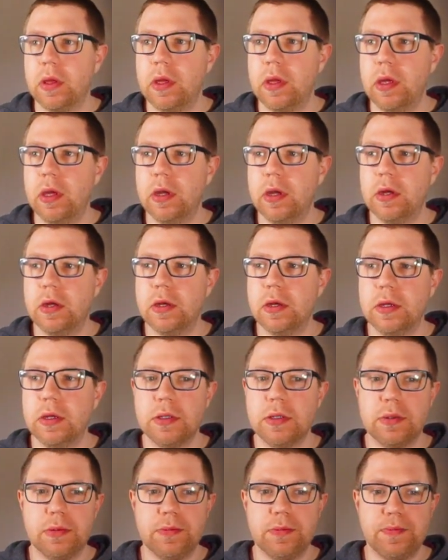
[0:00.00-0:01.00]
Uh,
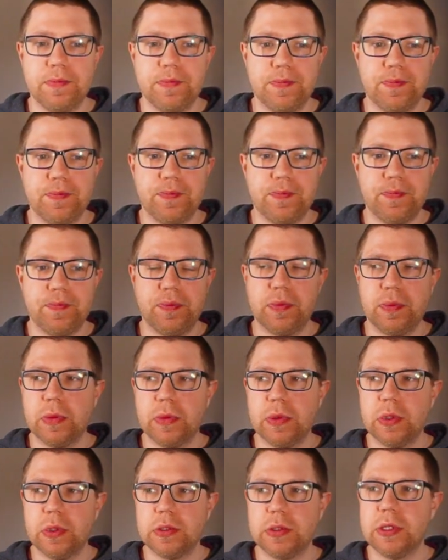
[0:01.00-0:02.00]

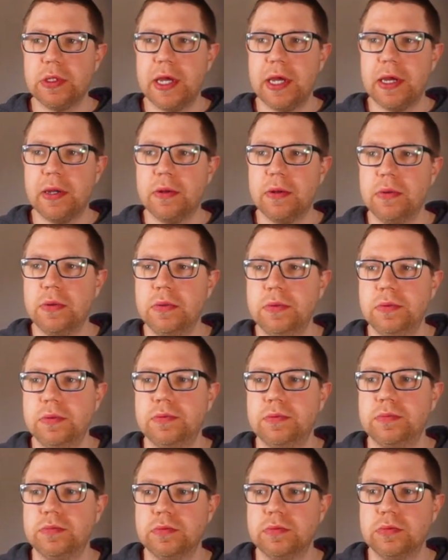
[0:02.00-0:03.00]
so now
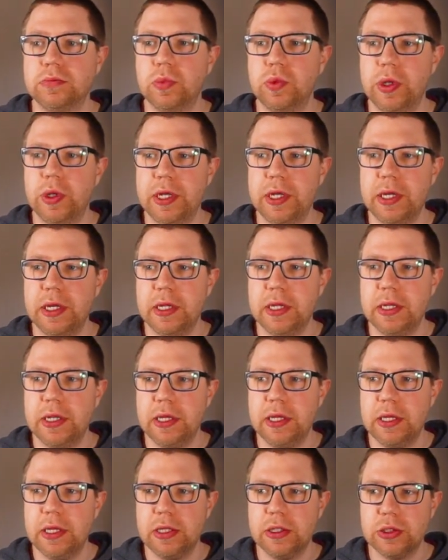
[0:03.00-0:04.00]
we
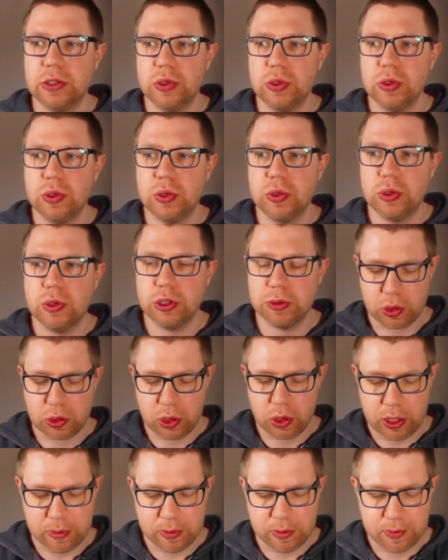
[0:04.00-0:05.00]
need to
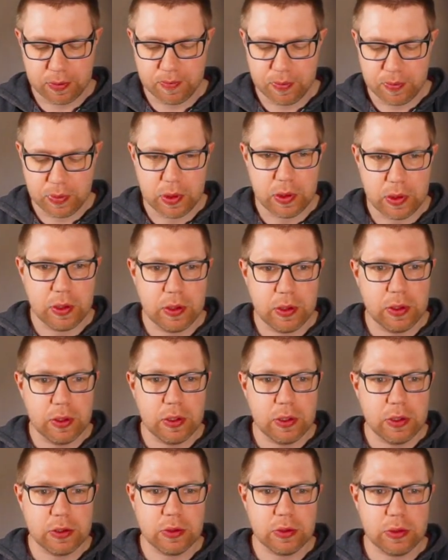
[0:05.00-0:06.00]
subscribe.
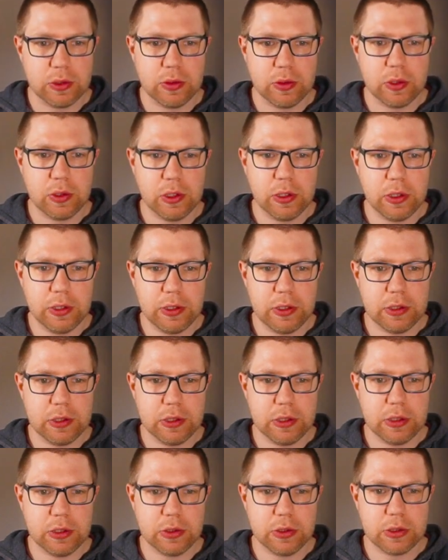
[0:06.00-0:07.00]
do client
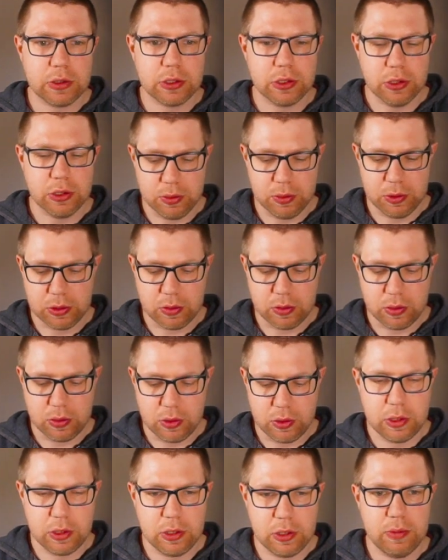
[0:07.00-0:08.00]

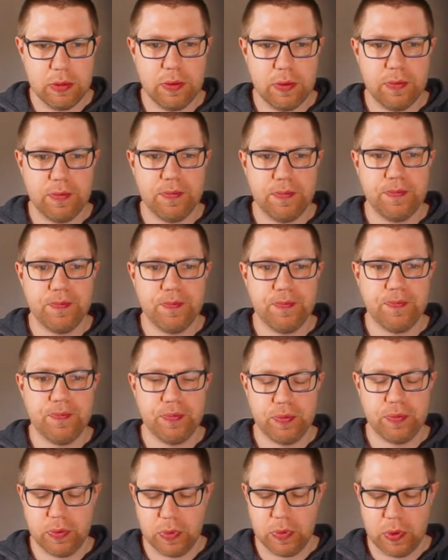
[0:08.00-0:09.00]
subscribe.
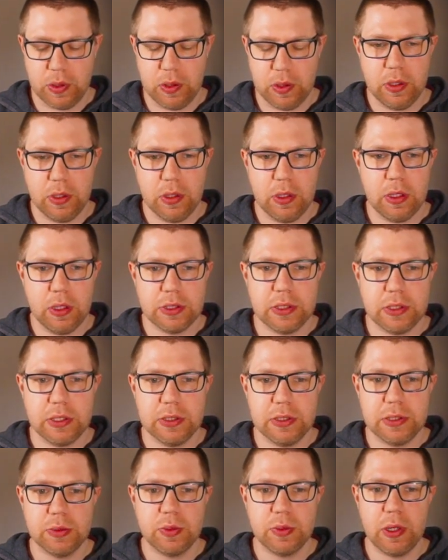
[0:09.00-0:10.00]
So
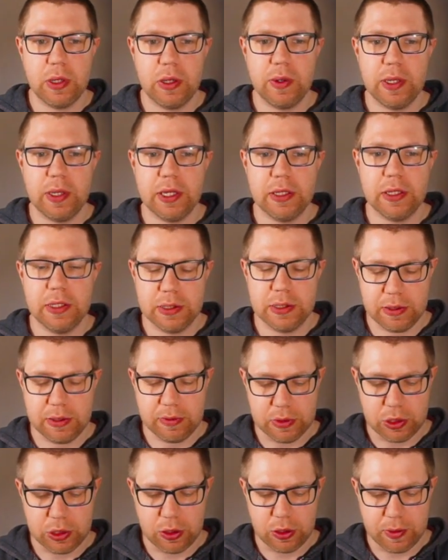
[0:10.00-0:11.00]
this is where we need to get the
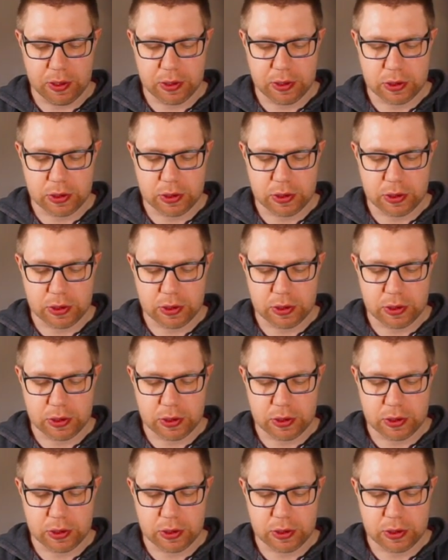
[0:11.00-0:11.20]
topic.